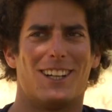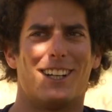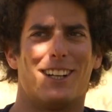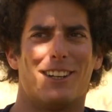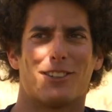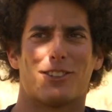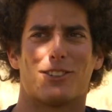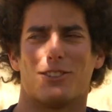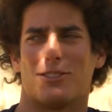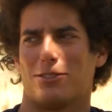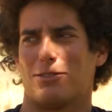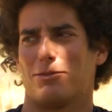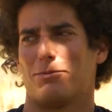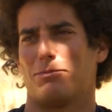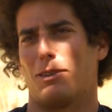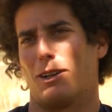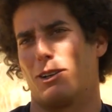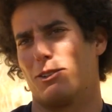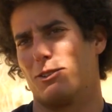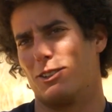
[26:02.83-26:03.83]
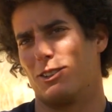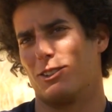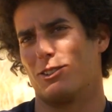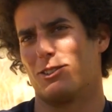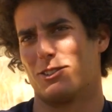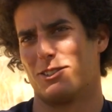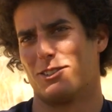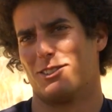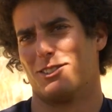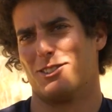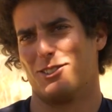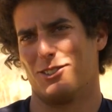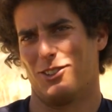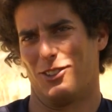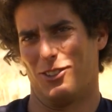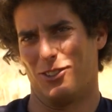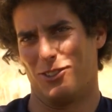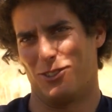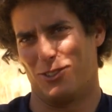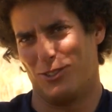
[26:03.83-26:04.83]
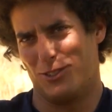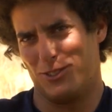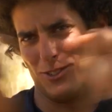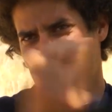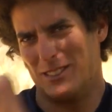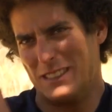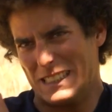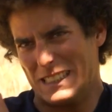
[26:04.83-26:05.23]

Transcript: lots of power, no? To